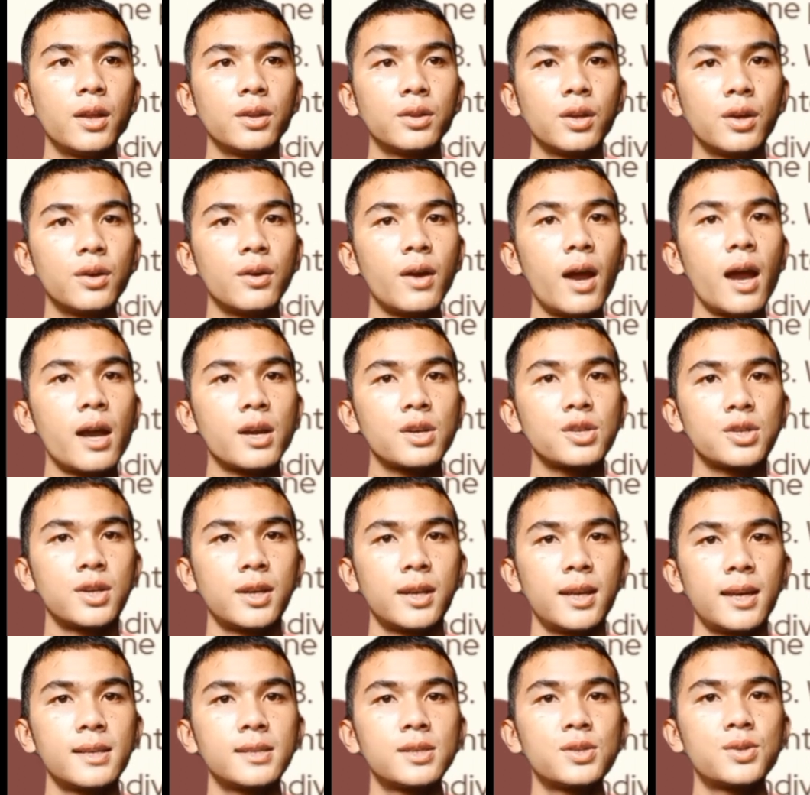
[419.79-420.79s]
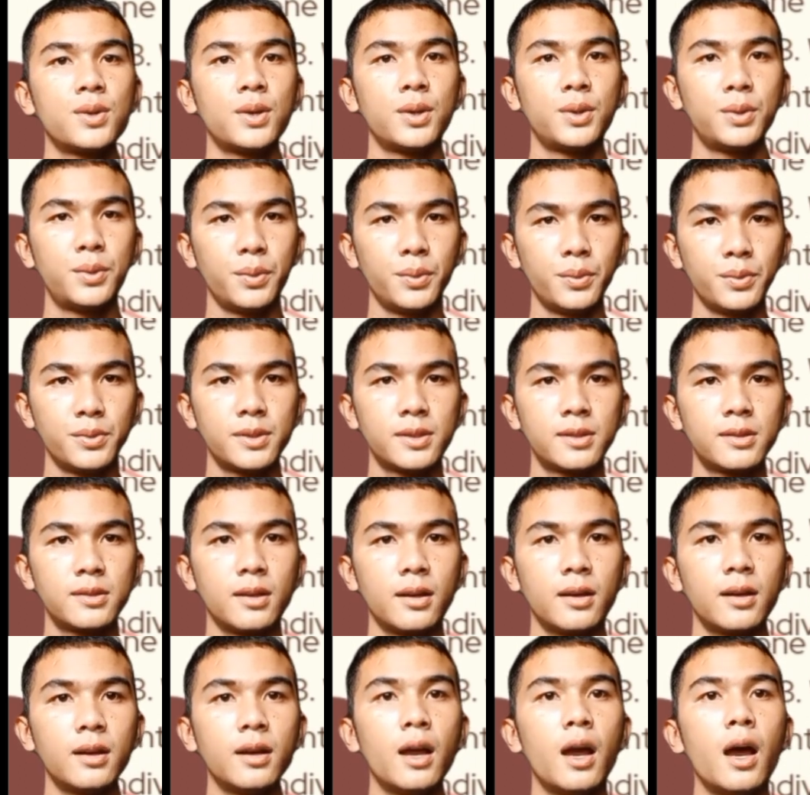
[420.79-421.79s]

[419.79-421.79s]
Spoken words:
interaction is reduced.